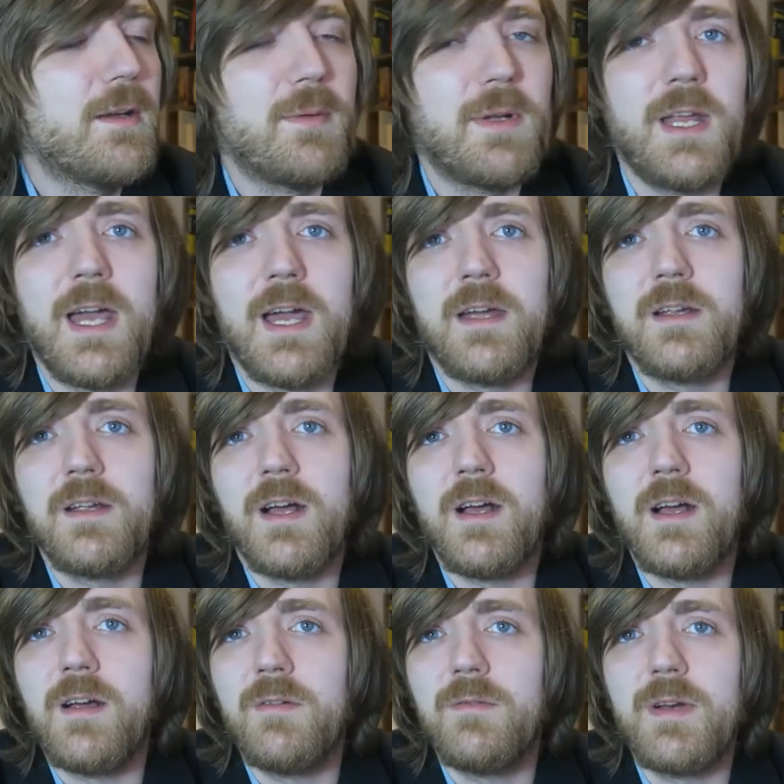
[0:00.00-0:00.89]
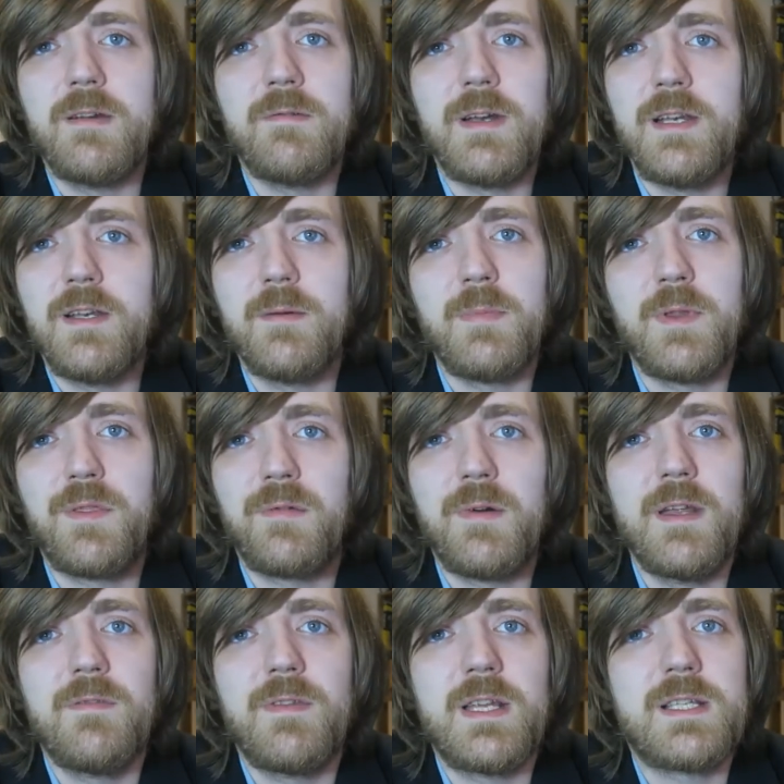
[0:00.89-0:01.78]
But yeah, uh, reread number
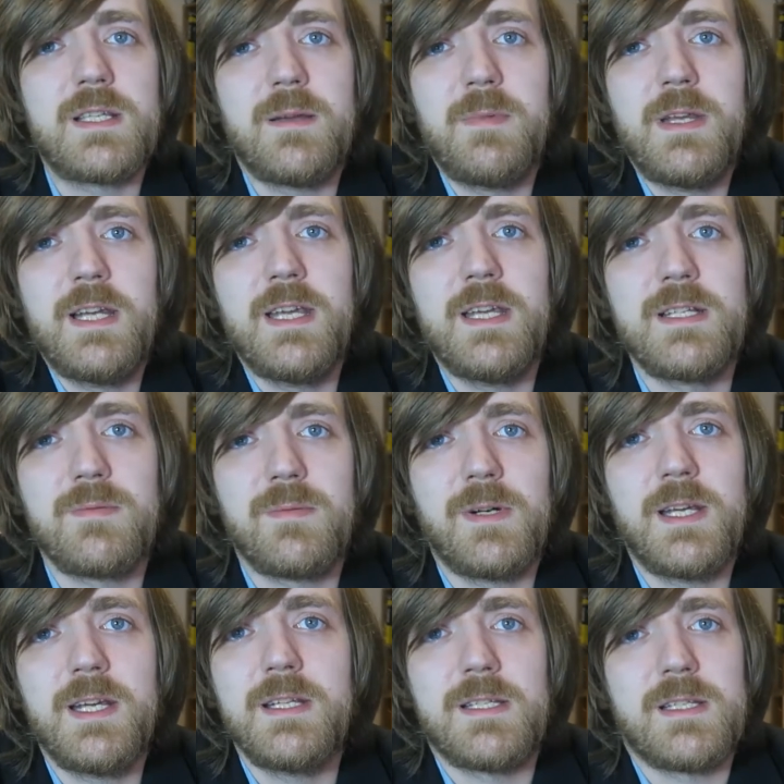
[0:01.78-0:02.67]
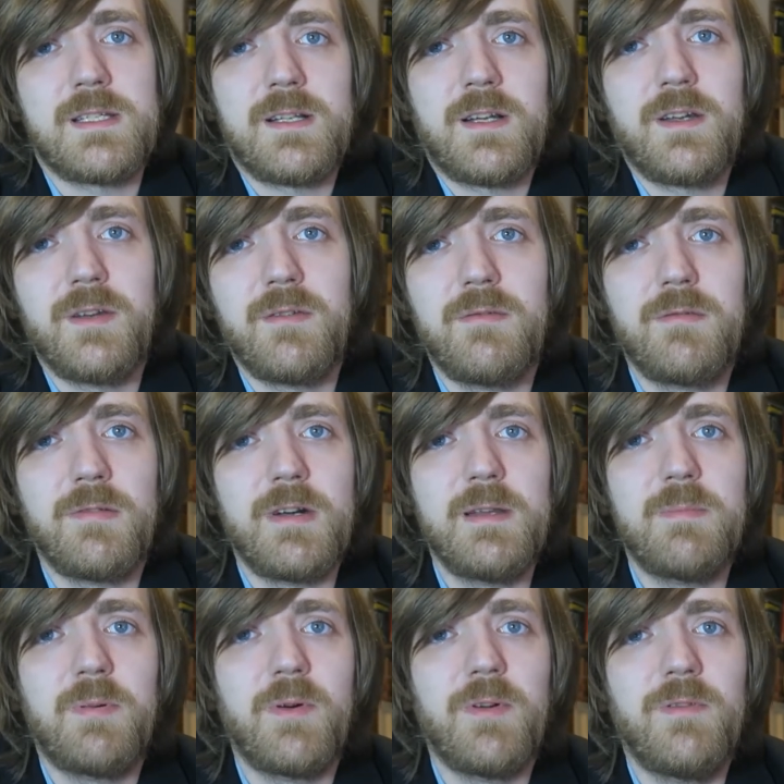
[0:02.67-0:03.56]
three of this. I mean, it is what it is. It's like a
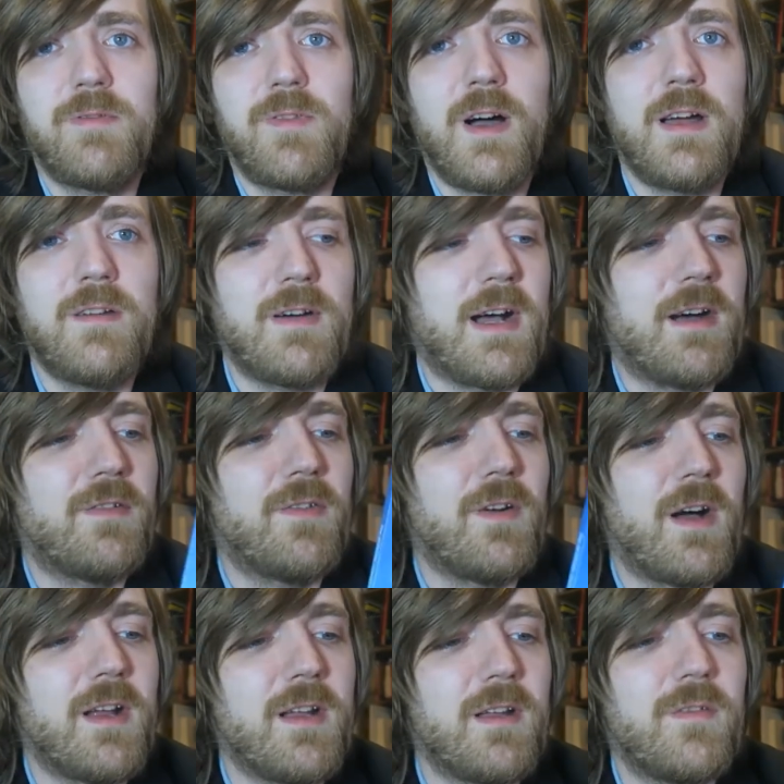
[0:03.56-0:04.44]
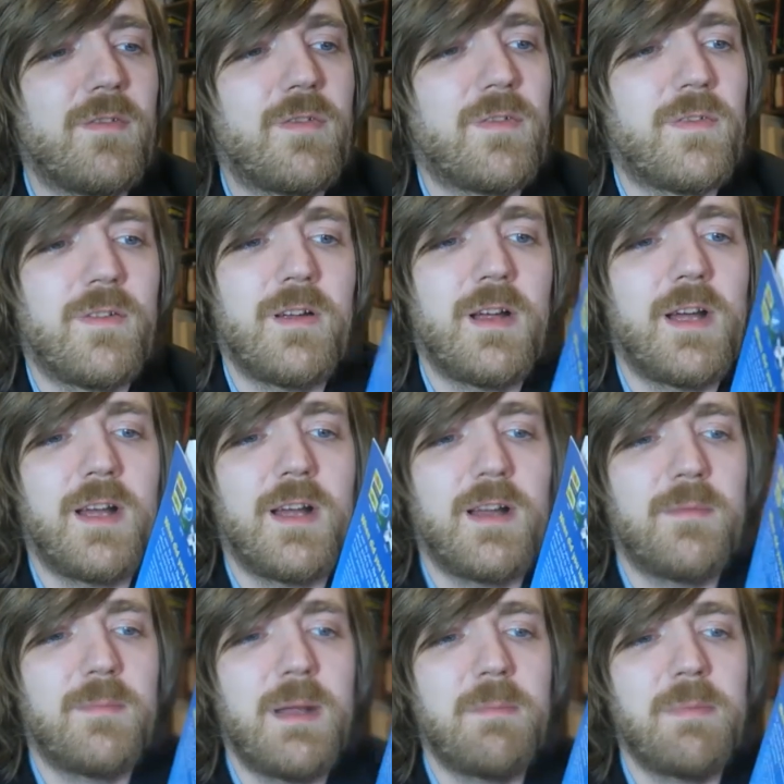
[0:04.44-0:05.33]
3.5 out of five.
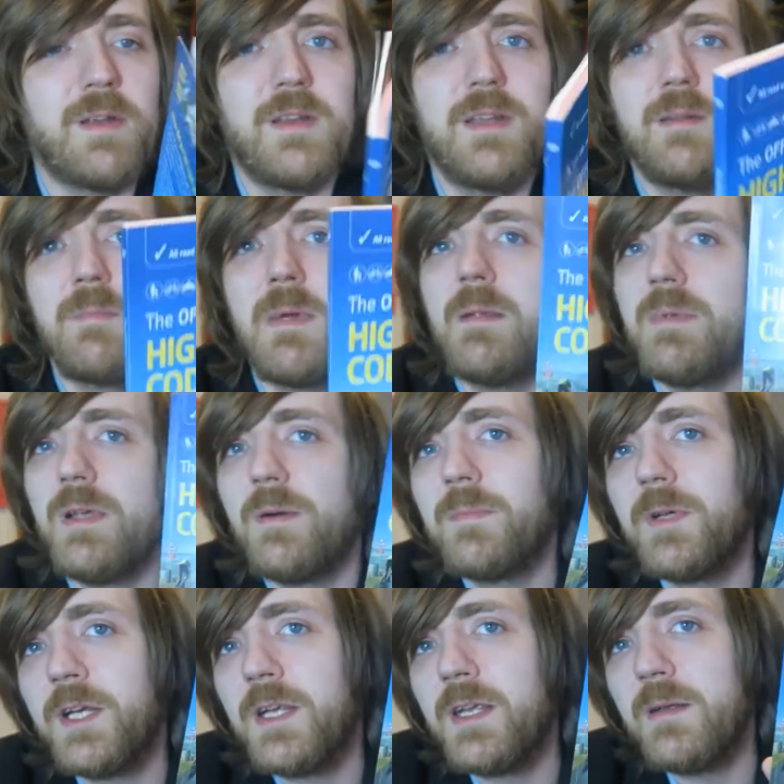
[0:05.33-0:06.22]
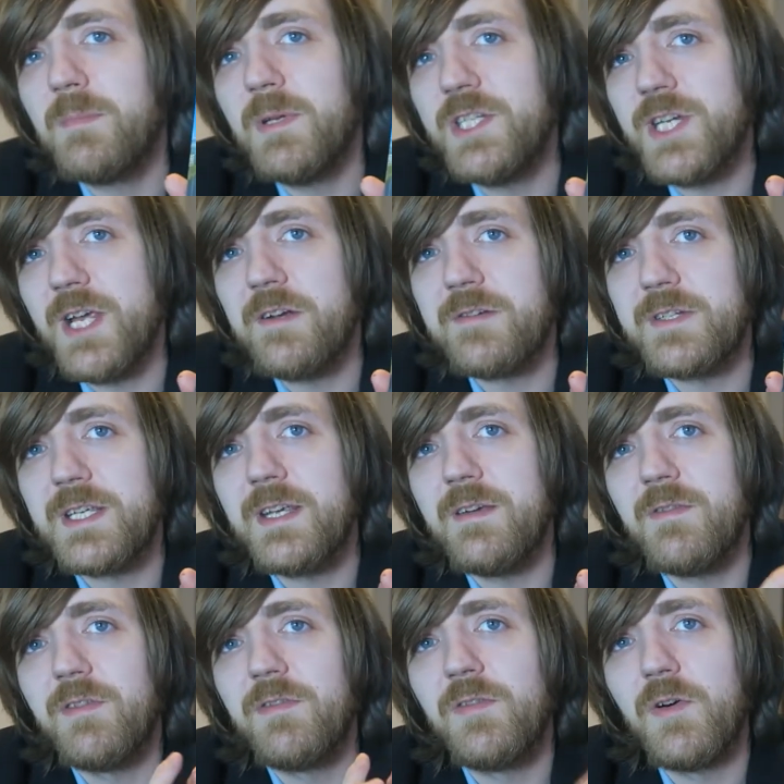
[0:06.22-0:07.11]
Uh, maybe maybe I'm going to be generous and
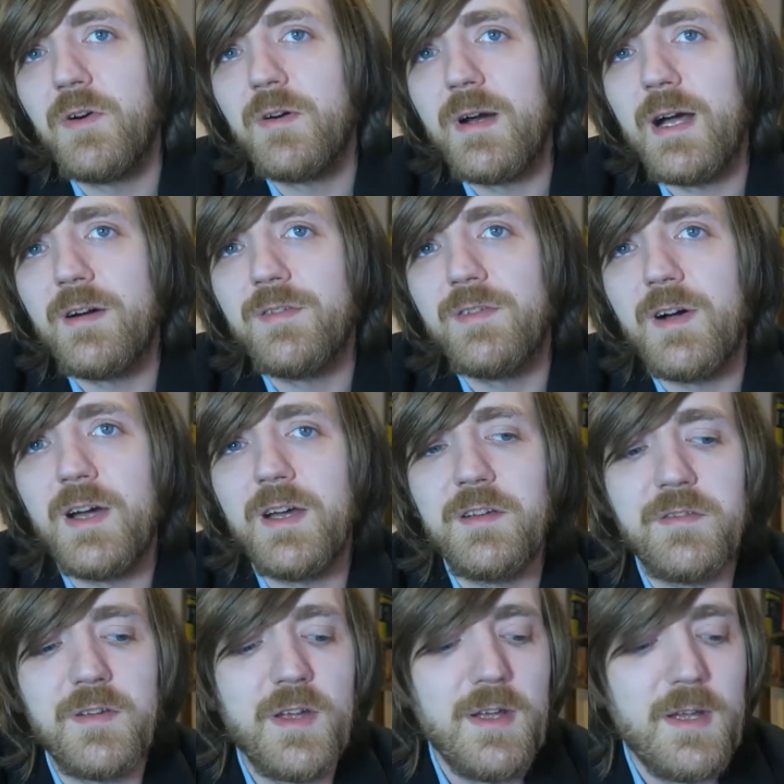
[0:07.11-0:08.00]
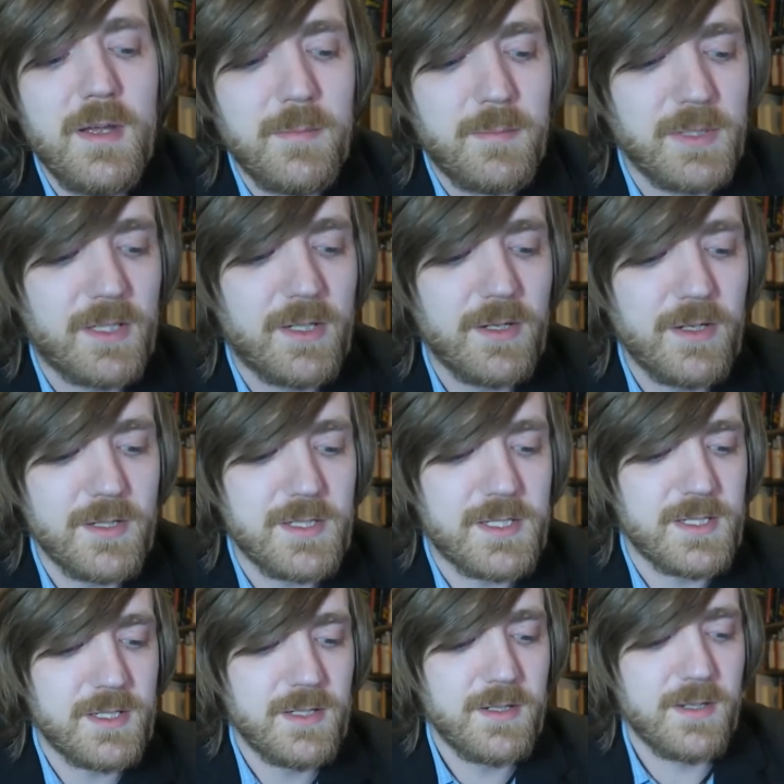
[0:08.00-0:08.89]
give it a four out of five
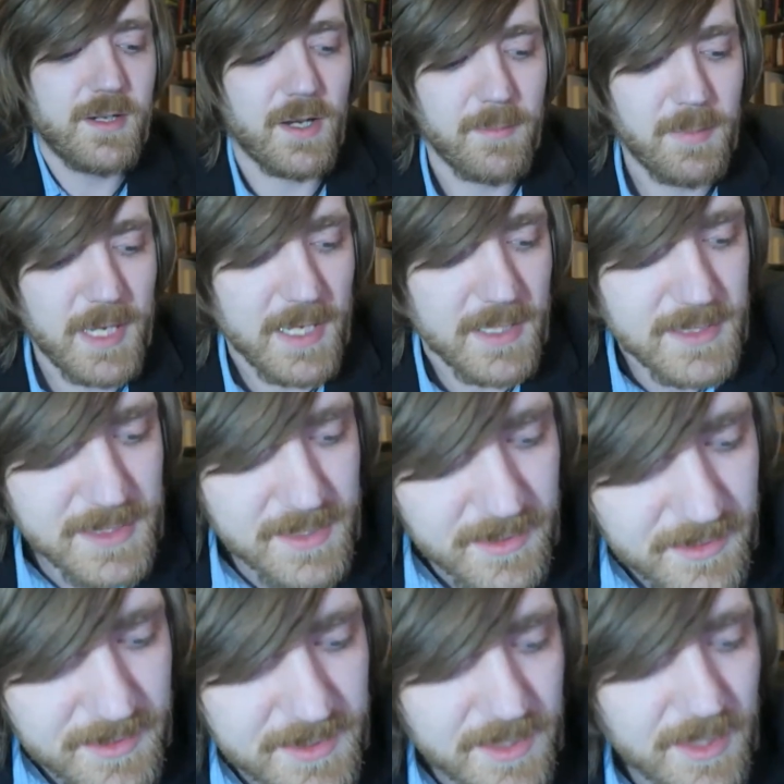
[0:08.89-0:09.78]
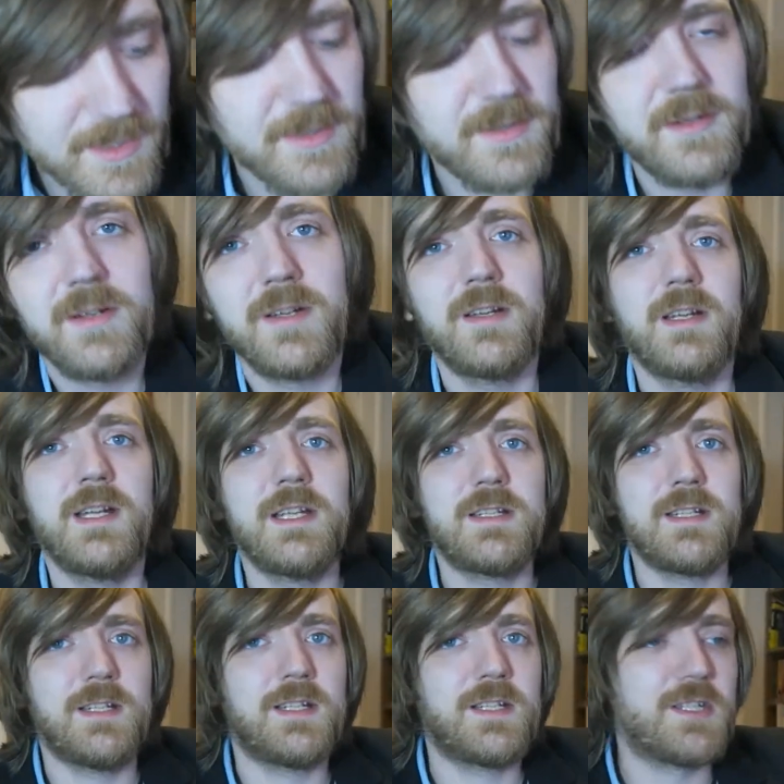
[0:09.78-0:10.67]
because I passed. So
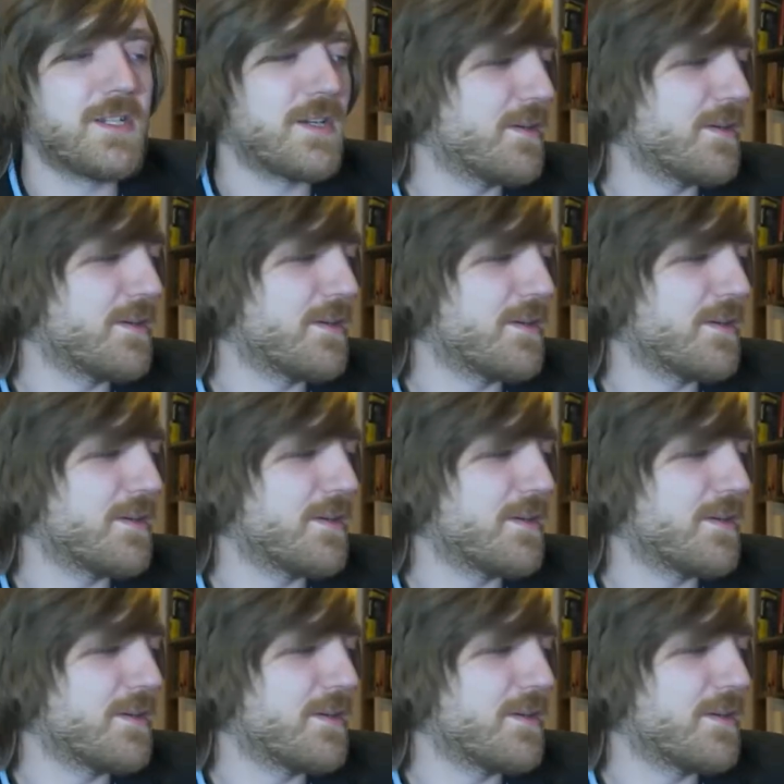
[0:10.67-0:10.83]
it did its